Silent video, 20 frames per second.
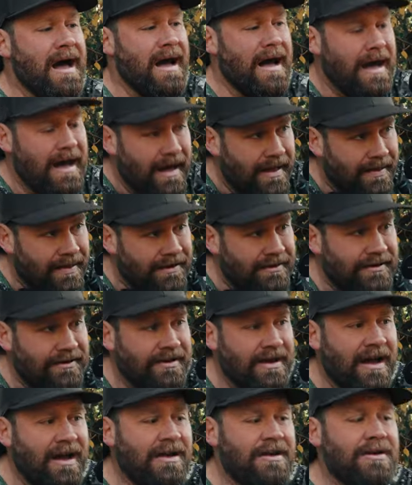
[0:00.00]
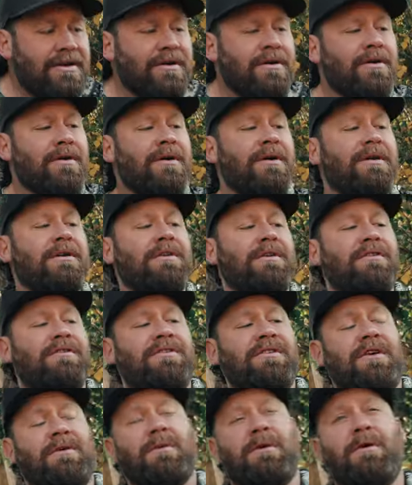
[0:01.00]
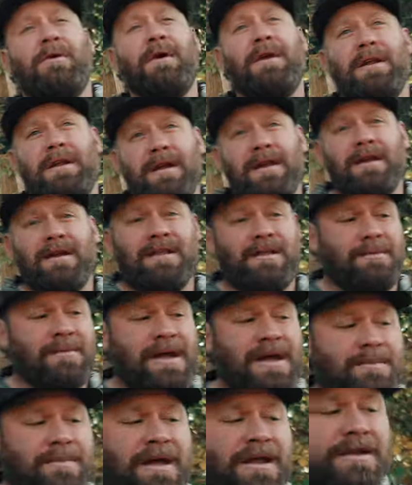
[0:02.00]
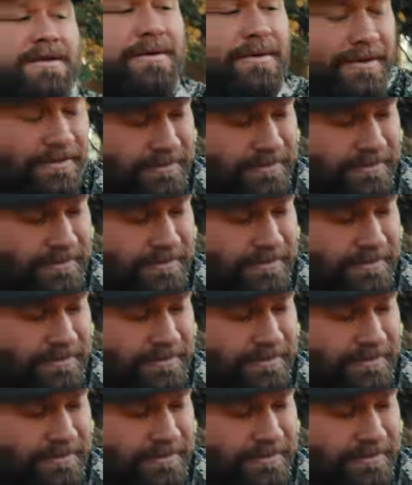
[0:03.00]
Uh, this is how you zero it and get into the main menu